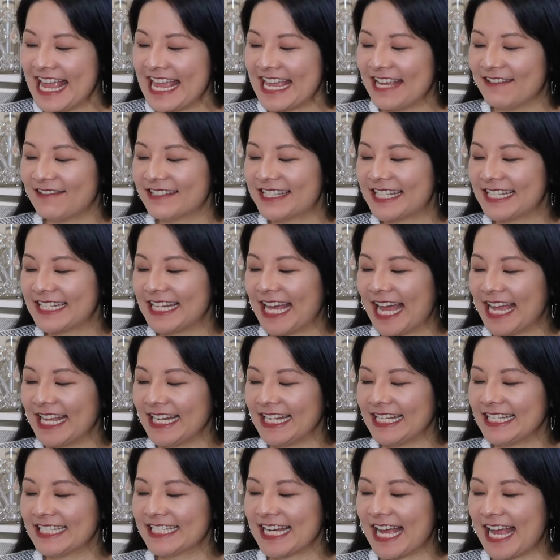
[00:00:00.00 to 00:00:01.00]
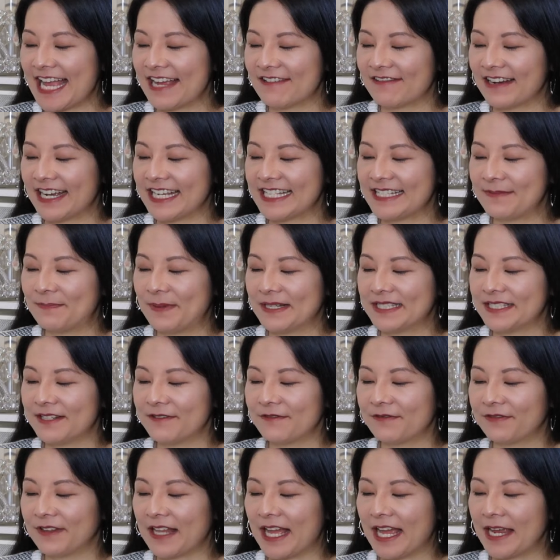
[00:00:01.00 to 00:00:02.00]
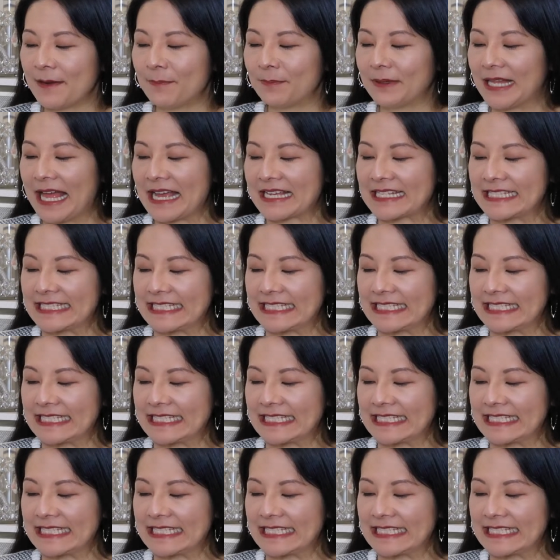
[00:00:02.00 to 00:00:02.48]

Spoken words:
It was a 9-inch high-rise button-fly black